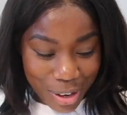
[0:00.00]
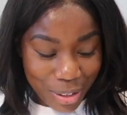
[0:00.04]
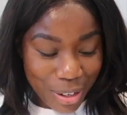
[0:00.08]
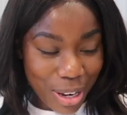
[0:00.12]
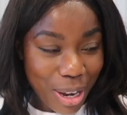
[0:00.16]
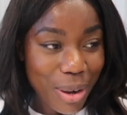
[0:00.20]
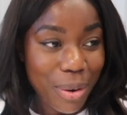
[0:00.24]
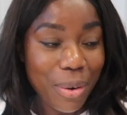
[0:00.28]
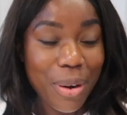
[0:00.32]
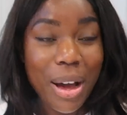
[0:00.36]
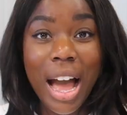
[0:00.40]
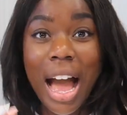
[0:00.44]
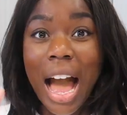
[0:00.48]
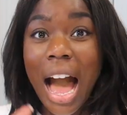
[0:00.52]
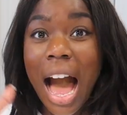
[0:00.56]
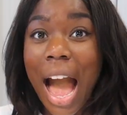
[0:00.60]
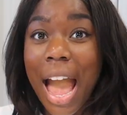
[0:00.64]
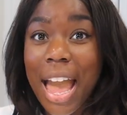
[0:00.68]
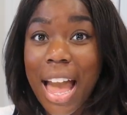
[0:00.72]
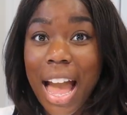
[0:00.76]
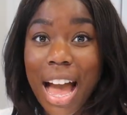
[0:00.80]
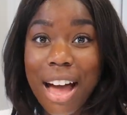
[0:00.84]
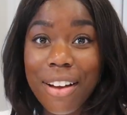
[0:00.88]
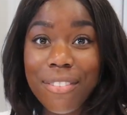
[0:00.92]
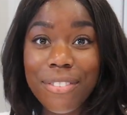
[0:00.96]
don't know, I
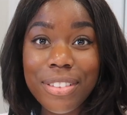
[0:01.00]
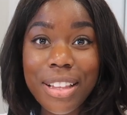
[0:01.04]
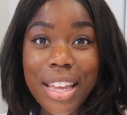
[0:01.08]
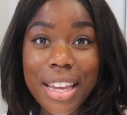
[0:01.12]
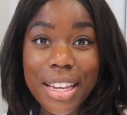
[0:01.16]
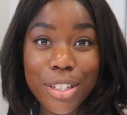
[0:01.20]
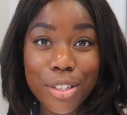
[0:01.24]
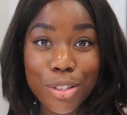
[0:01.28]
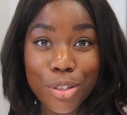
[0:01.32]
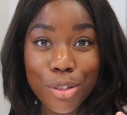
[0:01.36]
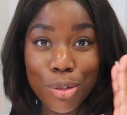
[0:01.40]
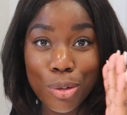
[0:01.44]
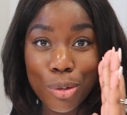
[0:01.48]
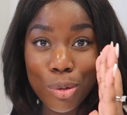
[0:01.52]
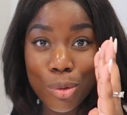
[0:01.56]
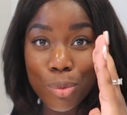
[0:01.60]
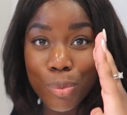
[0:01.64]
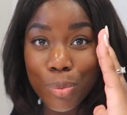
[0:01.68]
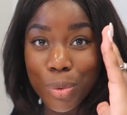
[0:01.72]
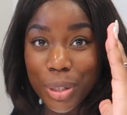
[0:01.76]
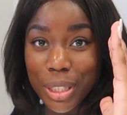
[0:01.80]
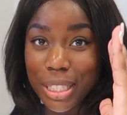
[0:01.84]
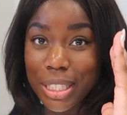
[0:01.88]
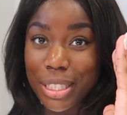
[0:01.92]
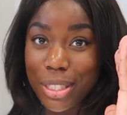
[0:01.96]
have like two
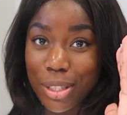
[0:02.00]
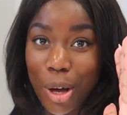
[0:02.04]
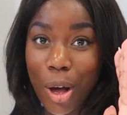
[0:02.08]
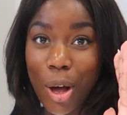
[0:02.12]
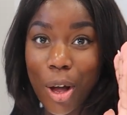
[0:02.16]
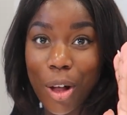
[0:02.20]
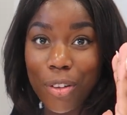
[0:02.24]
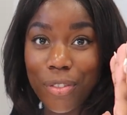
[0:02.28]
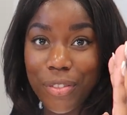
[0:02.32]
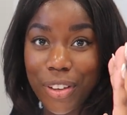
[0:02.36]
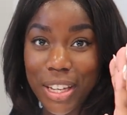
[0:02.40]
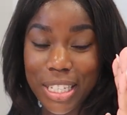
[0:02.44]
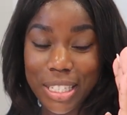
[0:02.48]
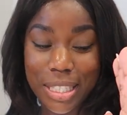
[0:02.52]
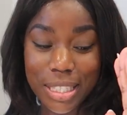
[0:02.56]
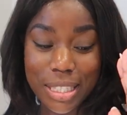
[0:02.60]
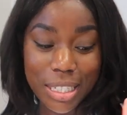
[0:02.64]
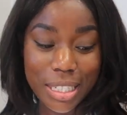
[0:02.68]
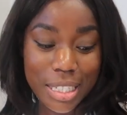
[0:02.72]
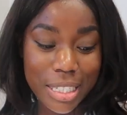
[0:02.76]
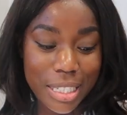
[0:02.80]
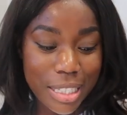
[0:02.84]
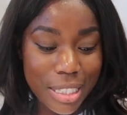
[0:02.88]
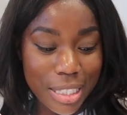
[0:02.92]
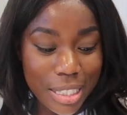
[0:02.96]
really tall
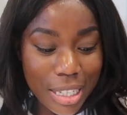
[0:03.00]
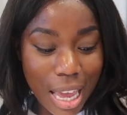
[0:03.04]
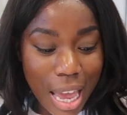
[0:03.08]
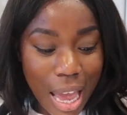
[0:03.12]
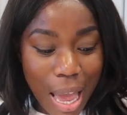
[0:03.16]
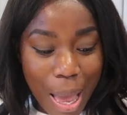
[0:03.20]
vases,